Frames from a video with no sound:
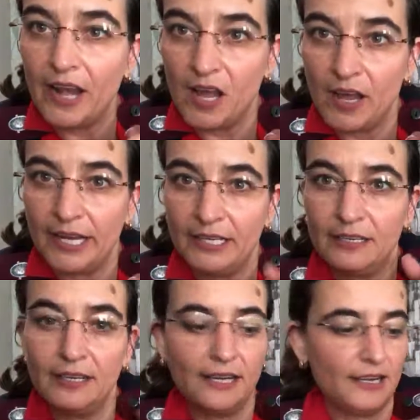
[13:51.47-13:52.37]

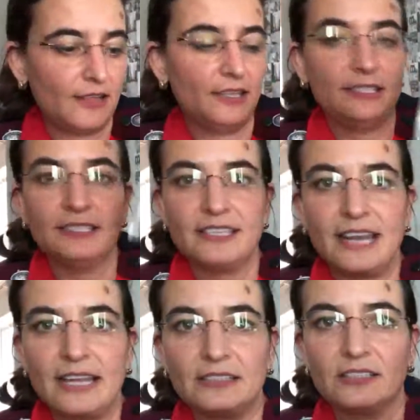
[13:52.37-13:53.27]
Now, this is
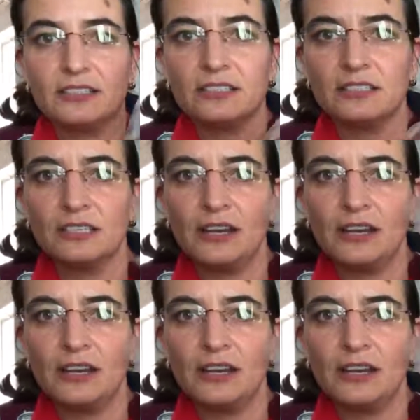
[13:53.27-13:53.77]
nuts.